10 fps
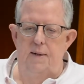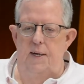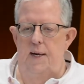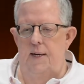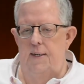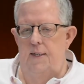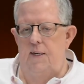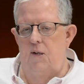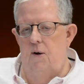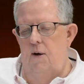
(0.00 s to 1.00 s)
And
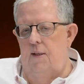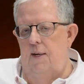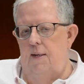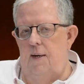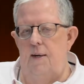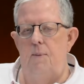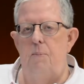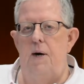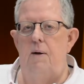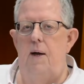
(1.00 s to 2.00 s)
he talked that night
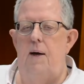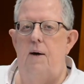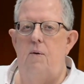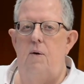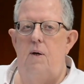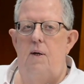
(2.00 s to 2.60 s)
about how